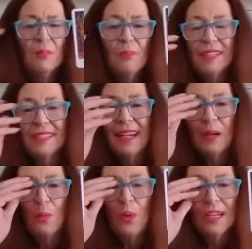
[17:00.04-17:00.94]
probably the
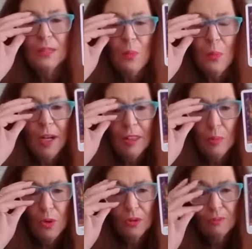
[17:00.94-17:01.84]
second weirdest woman in
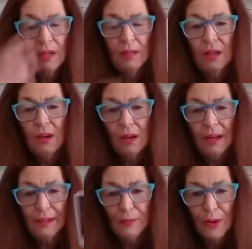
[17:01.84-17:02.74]
the world. You've got to
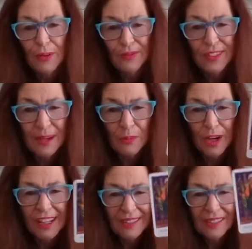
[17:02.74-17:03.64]
leave room for
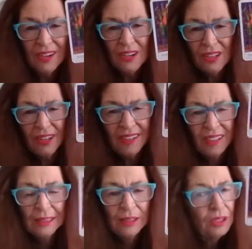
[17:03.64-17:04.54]
someone else, you know, like,
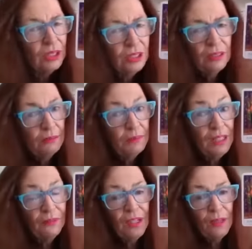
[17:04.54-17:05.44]

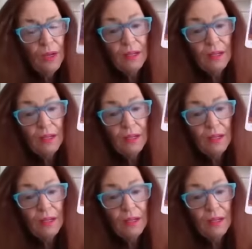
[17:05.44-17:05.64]
but definitely